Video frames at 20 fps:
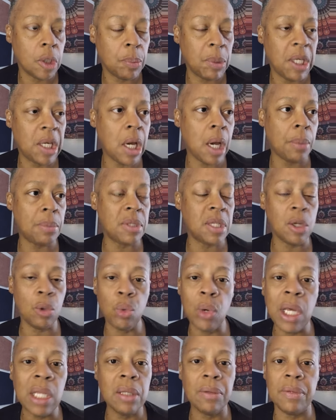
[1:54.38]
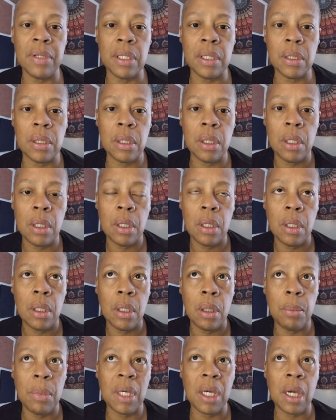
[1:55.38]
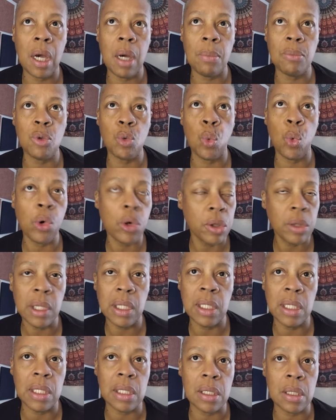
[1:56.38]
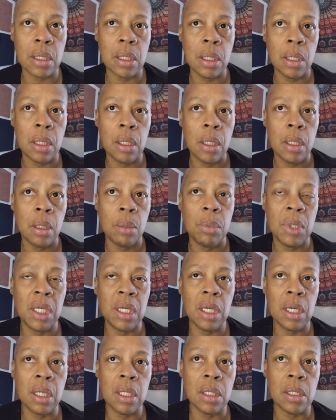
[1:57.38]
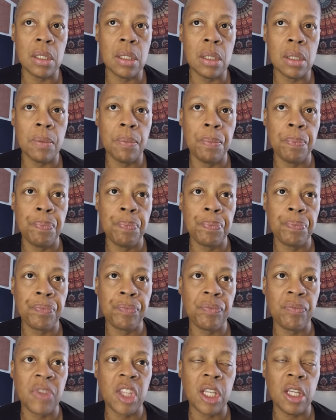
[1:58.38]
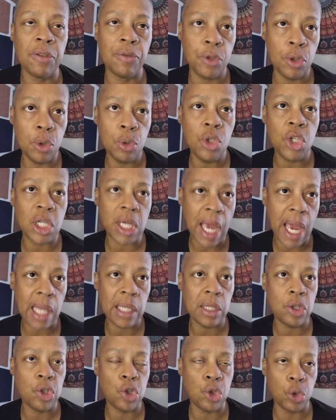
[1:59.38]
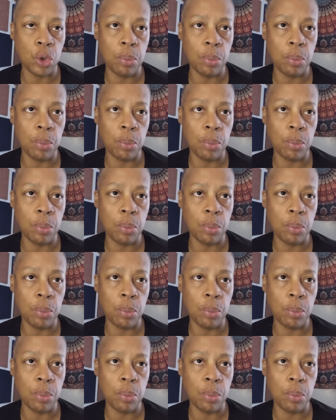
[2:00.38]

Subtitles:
becomes irrelevant and becomes worthless, because if you challenge